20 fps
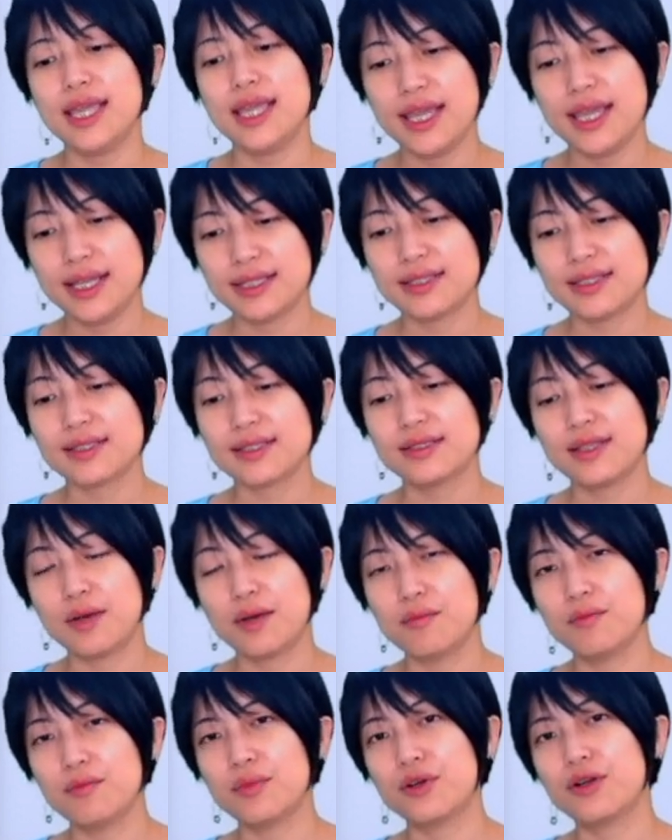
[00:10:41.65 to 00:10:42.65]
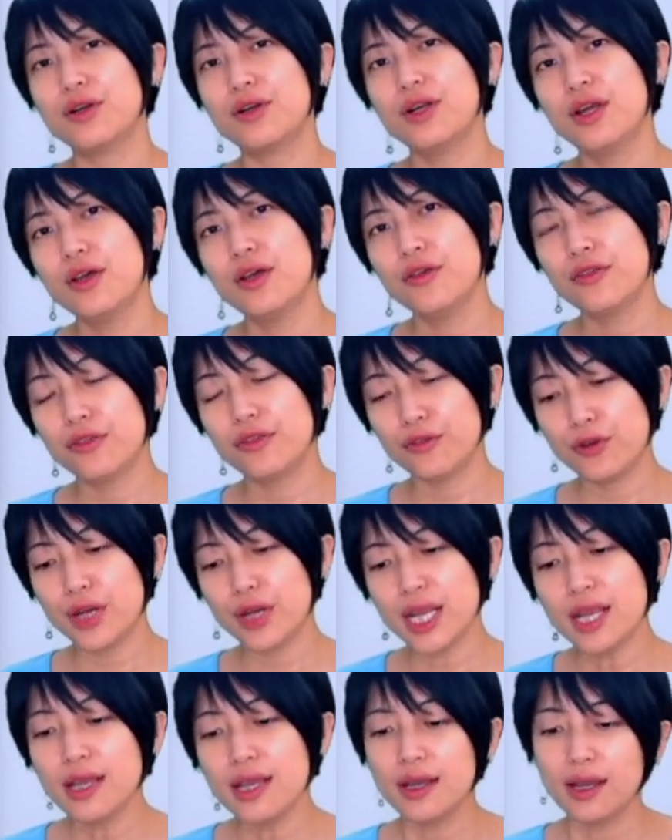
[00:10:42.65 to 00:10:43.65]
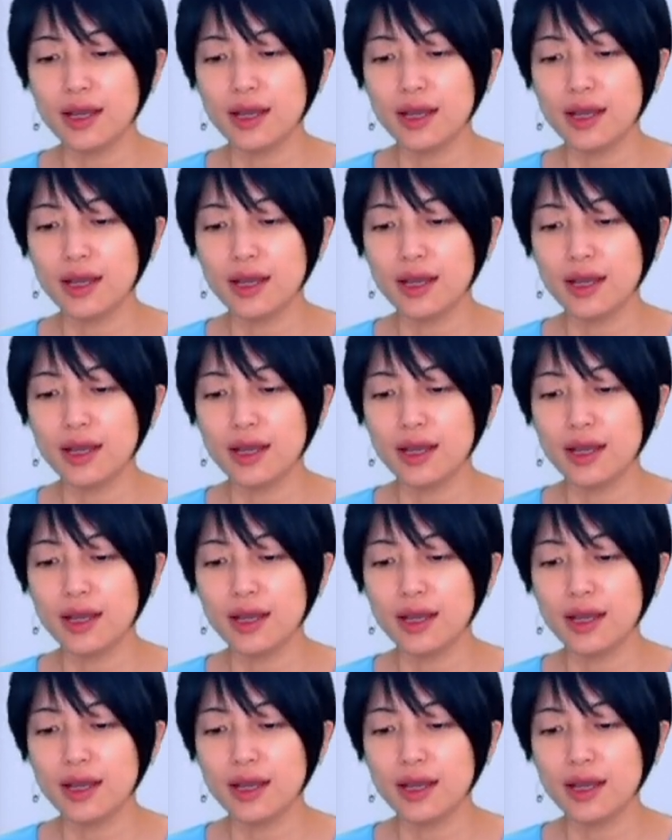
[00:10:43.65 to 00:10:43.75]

hits number 3.